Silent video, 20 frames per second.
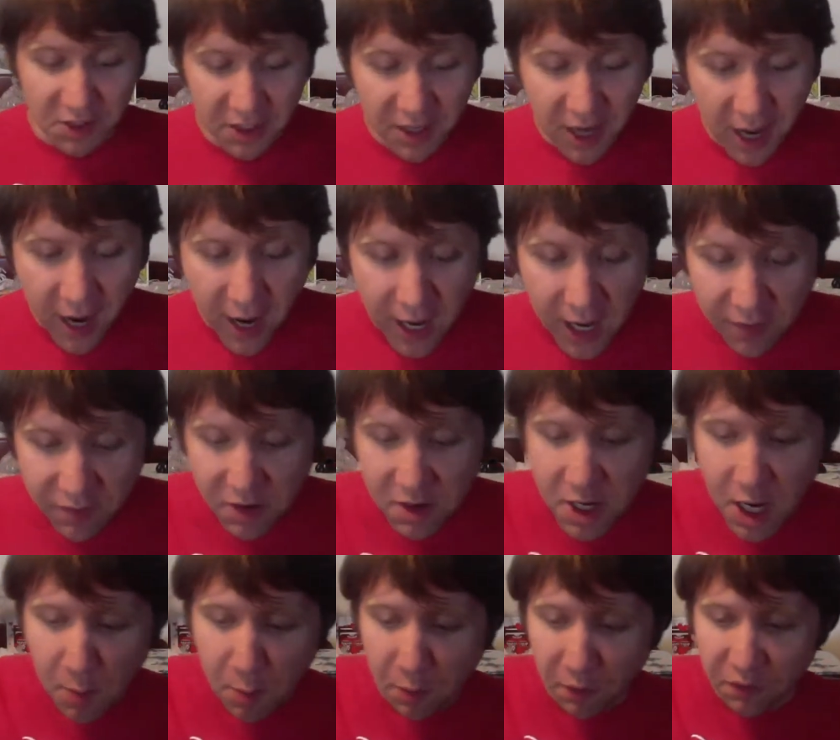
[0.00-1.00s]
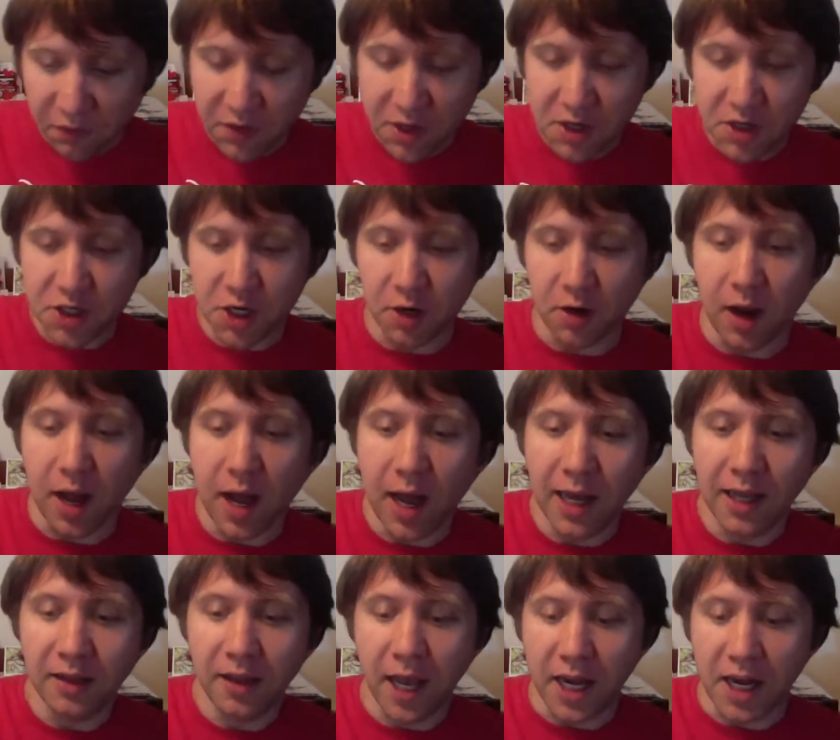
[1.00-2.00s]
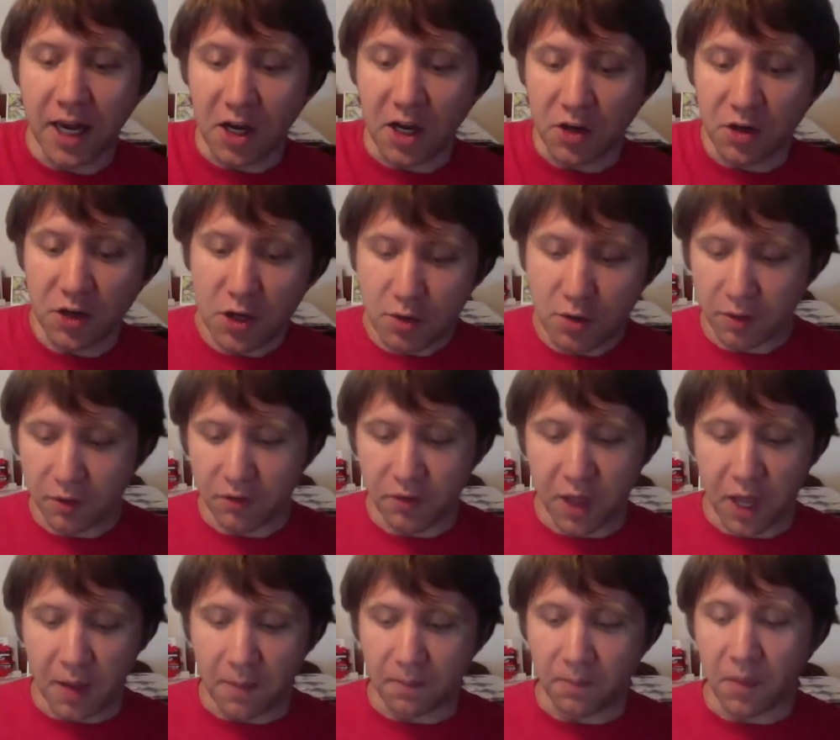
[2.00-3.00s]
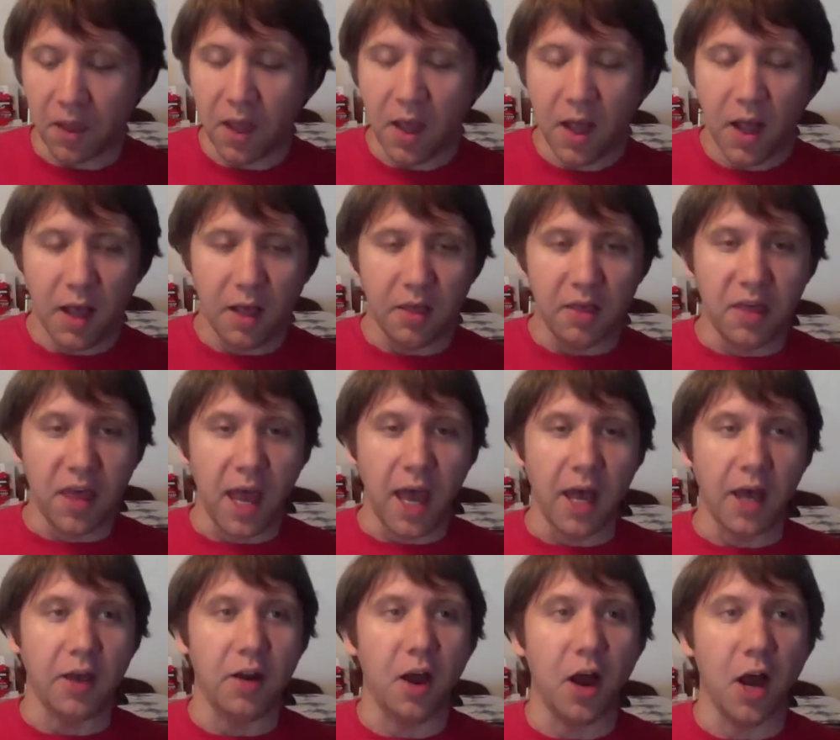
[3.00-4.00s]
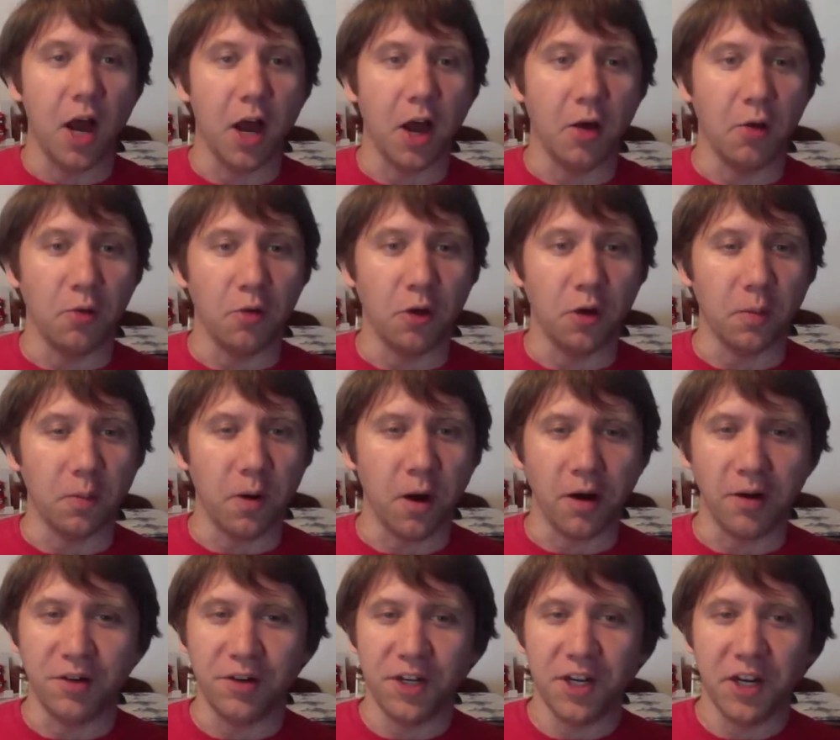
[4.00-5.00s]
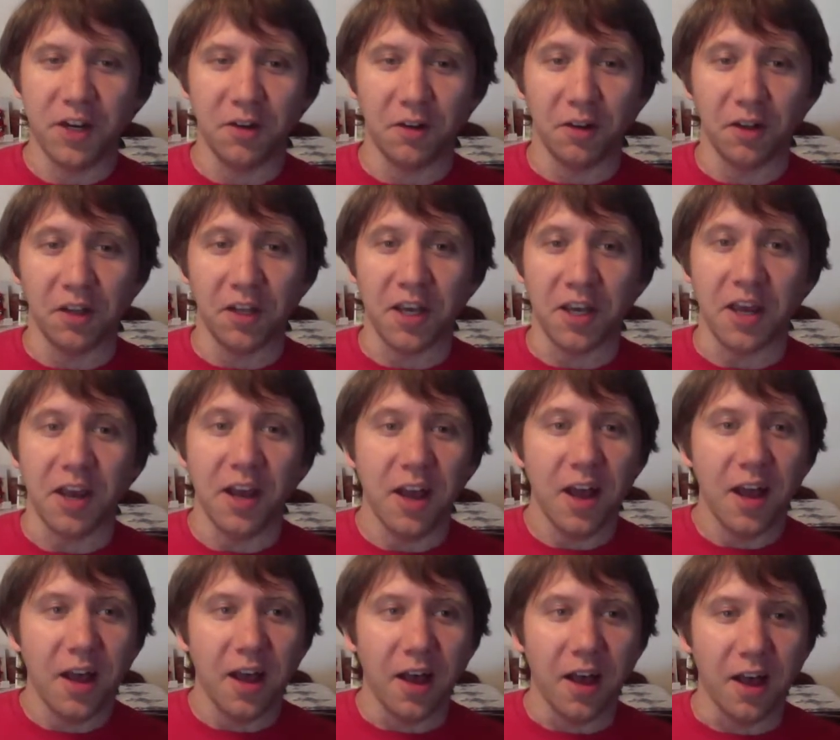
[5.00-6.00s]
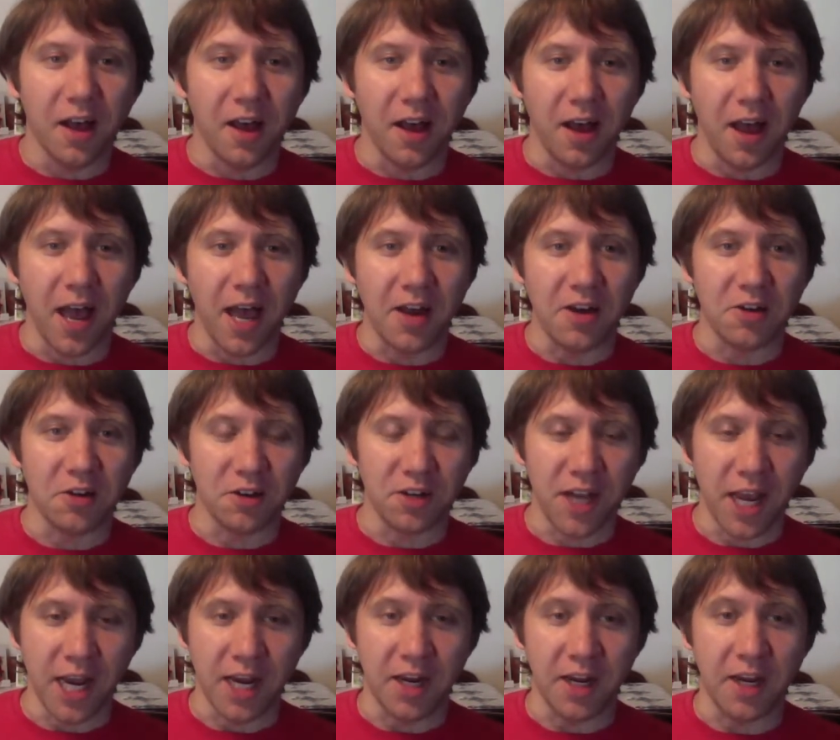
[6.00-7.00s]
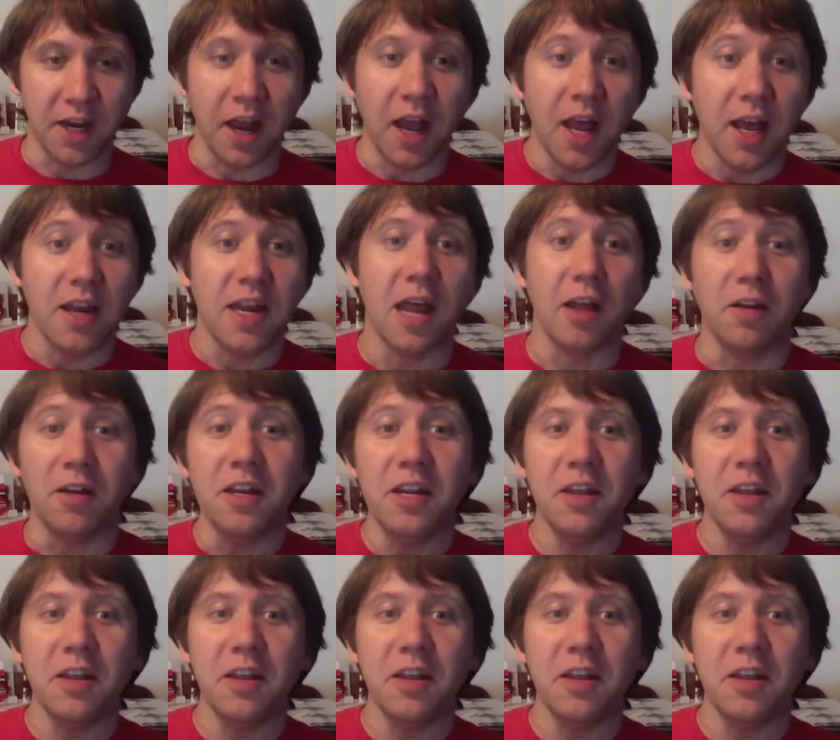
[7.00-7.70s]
So today I have a double feature highlighting two of them that were particularly entertaining.